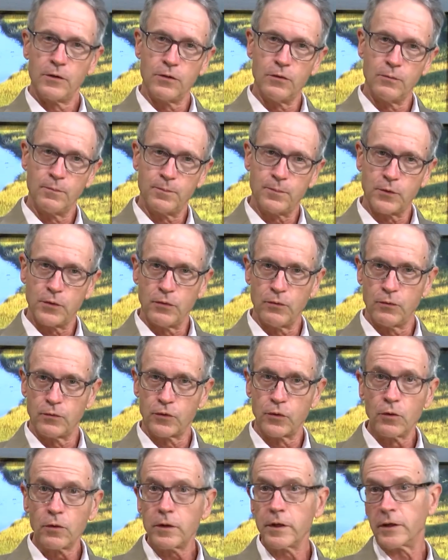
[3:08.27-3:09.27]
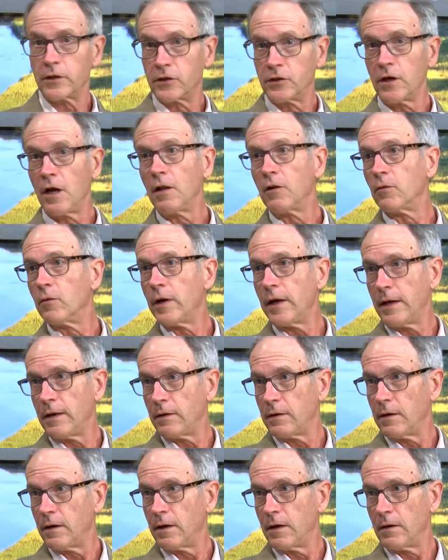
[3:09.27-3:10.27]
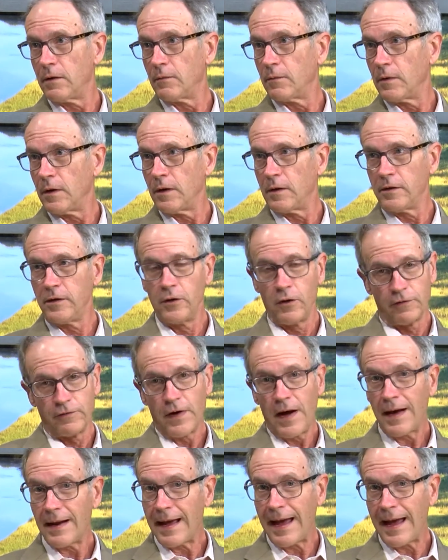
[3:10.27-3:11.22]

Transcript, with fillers: to, to truly accelerate. Uh, uh, you know, if I'd have